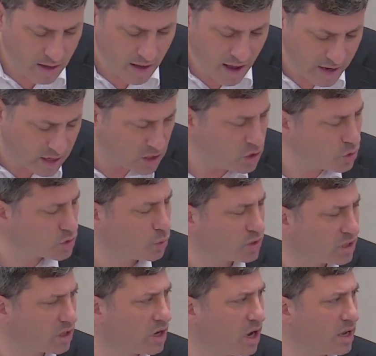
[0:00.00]
I could use what
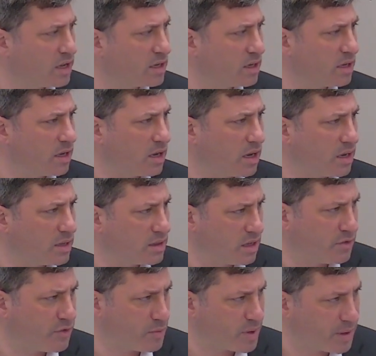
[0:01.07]
the guy
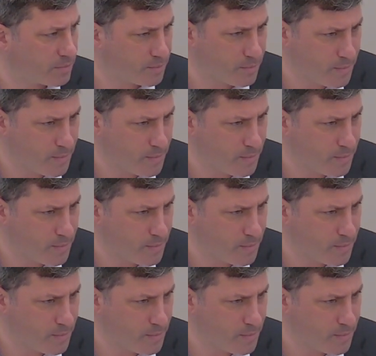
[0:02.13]
did for me.